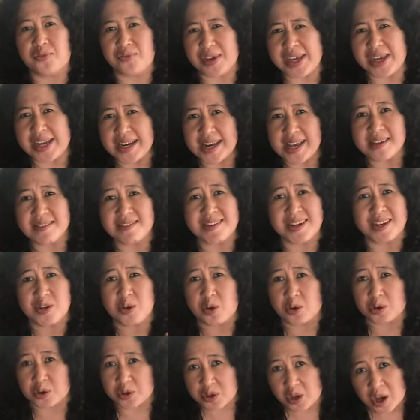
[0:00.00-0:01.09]
feelings and
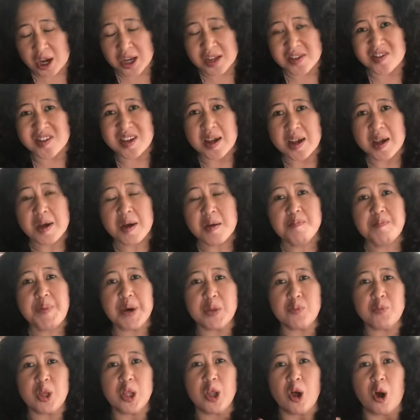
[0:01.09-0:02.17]
your thoughts,
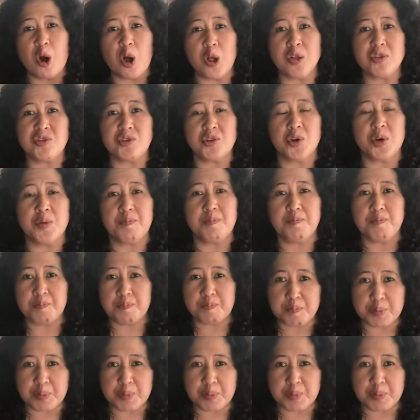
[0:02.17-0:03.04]
but will also